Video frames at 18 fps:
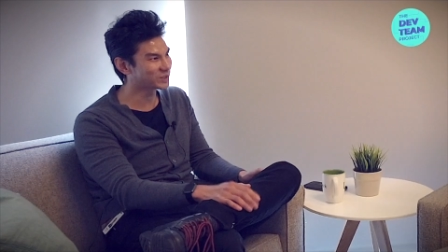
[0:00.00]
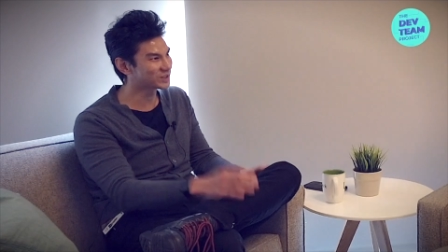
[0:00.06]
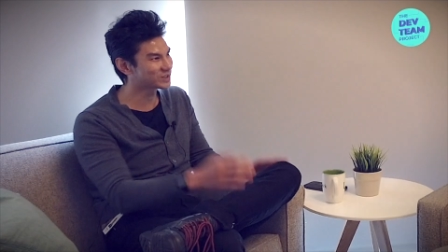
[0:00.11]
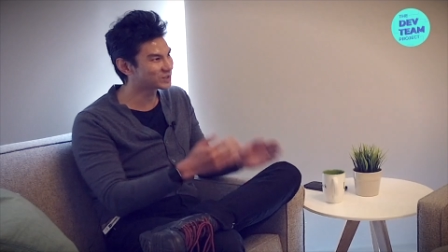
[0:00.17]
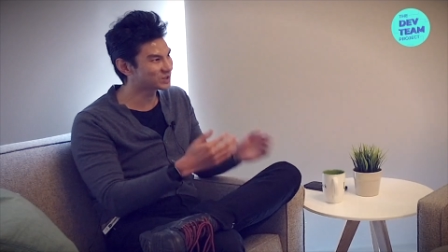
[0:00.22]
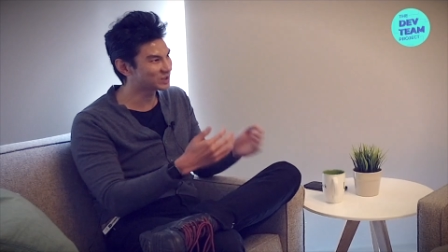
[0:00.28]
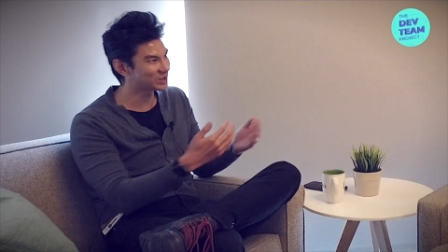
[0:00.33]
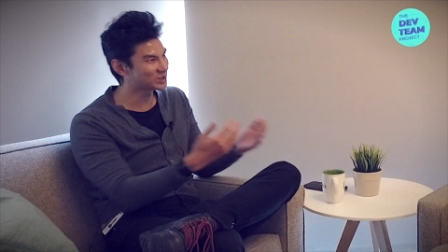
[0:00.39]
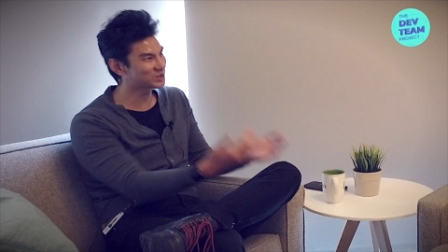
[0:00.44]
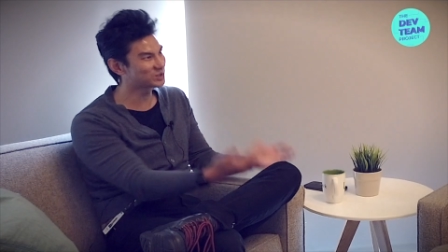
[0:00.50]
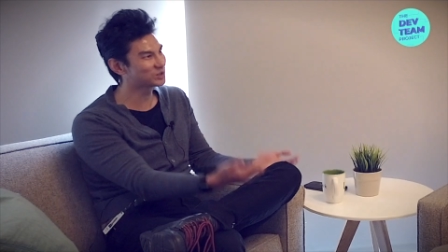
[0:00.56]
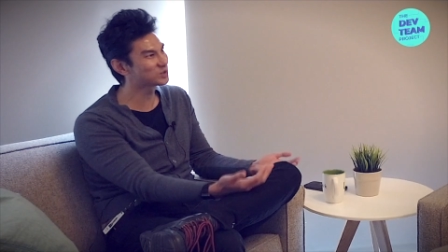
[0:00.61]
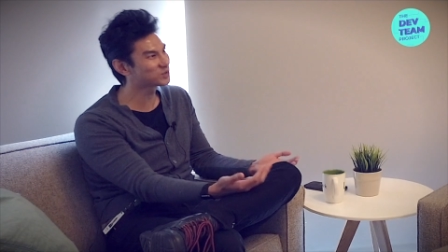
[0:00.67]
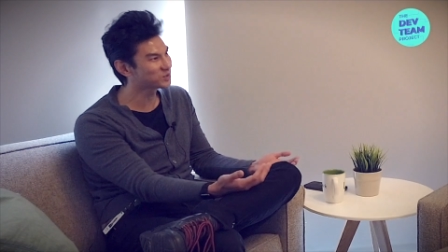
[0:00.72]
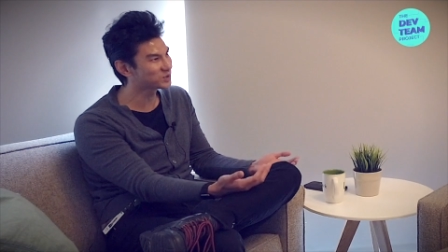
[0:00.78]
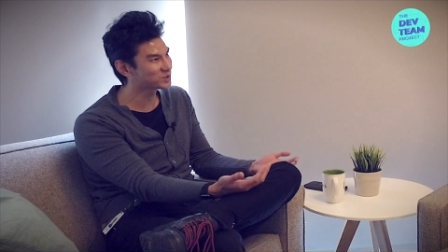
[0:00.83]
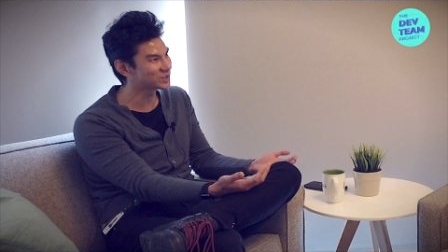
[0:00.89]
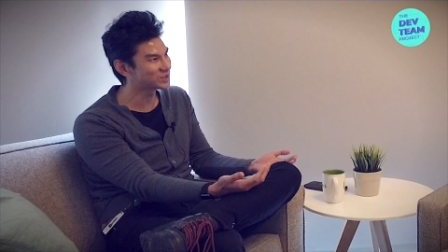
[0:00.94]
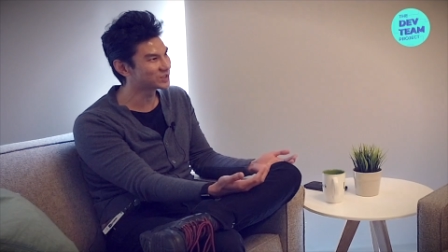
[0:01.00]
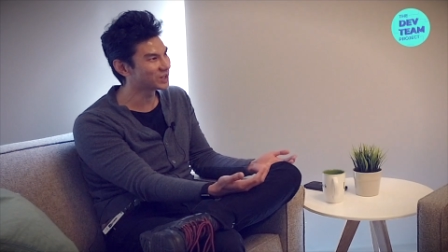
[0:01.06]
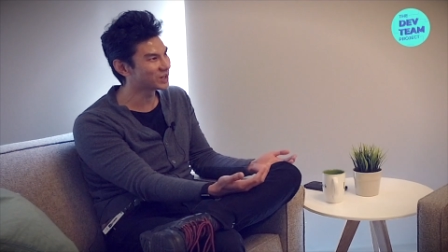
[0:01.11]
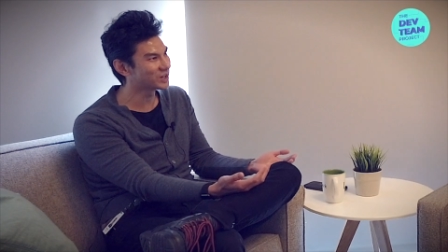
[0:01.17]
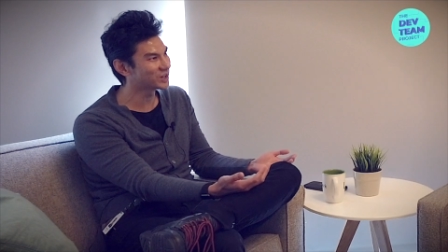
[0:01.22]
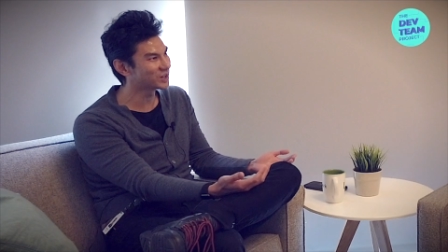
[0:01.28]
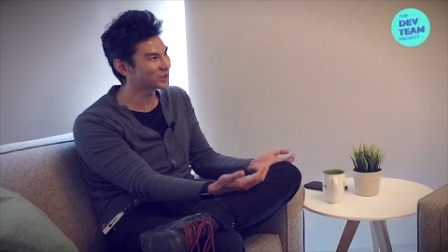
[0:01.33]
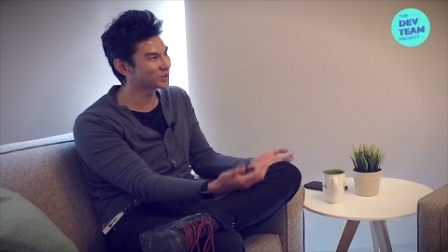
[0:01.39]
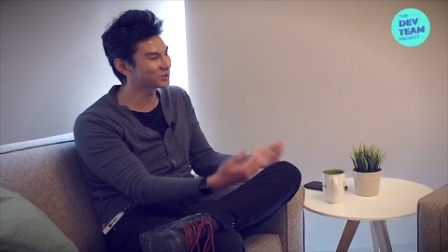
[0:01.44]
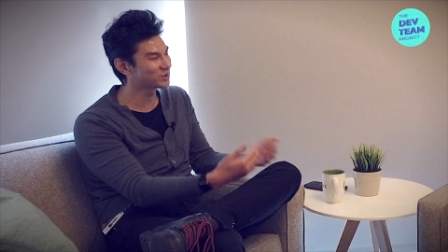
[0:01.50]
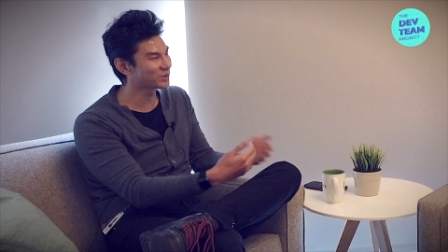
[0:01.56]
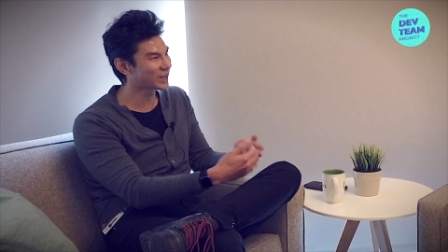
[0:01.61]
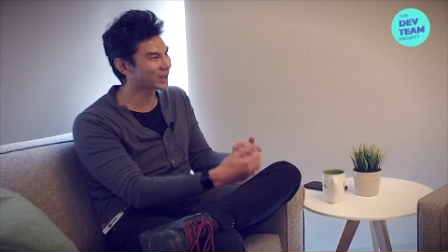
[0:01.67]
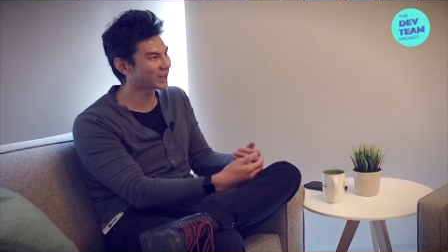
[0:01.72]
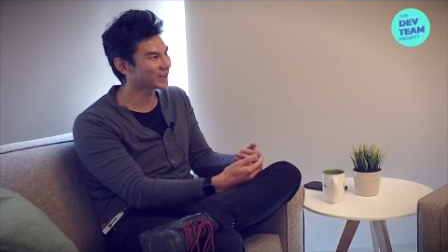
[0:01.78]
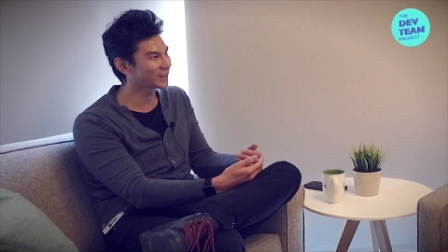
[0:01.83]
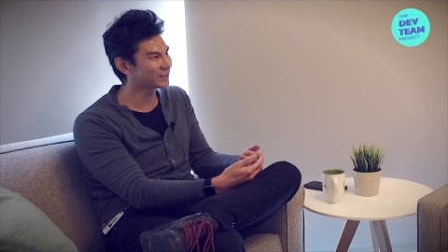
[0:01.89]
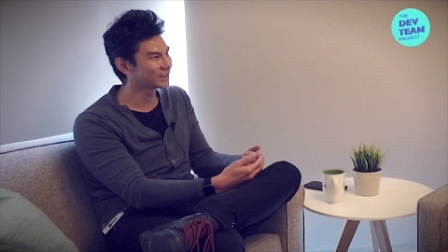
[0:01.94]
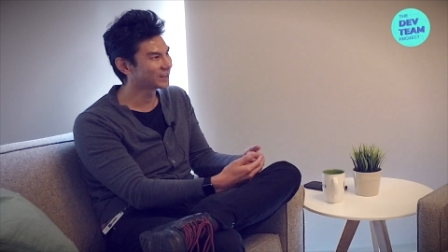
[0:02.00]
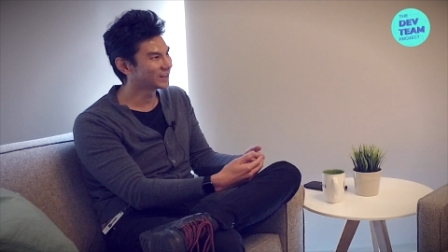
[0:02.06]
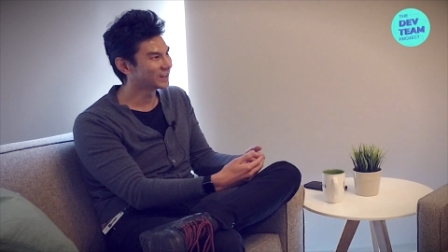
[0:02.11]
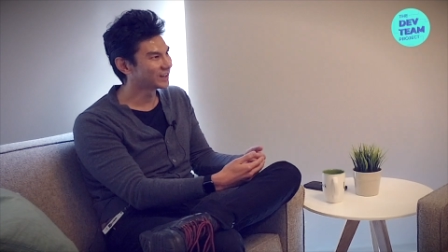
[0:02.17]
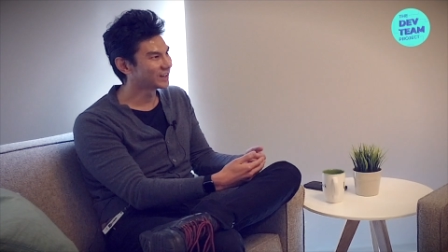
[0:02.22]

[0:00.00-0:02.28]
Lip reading: But it's useful to know that